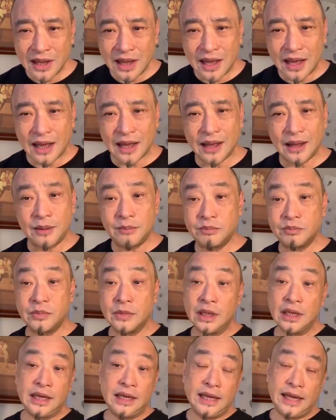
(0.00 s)

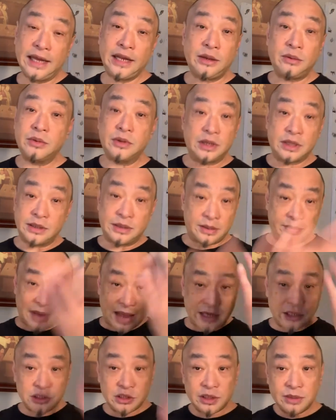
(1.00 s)
The
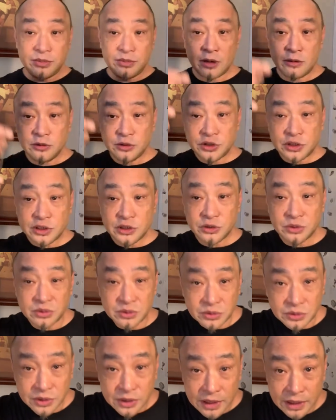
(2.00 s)
pendulum knows the
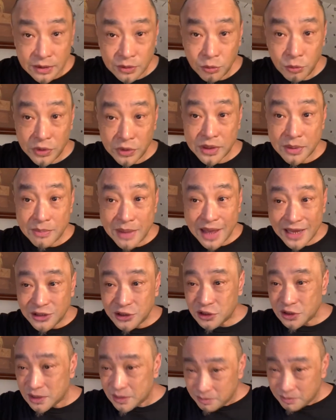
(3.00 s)
truth. With the
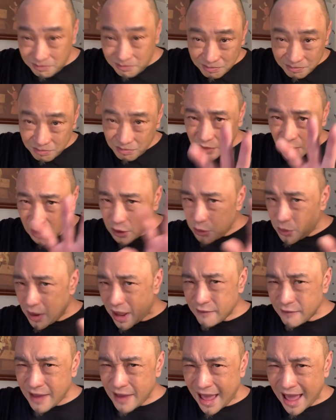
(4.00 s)
pendulum, you
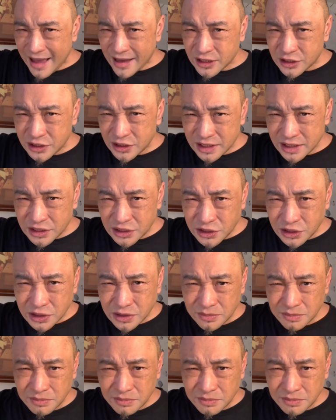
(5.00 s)
have access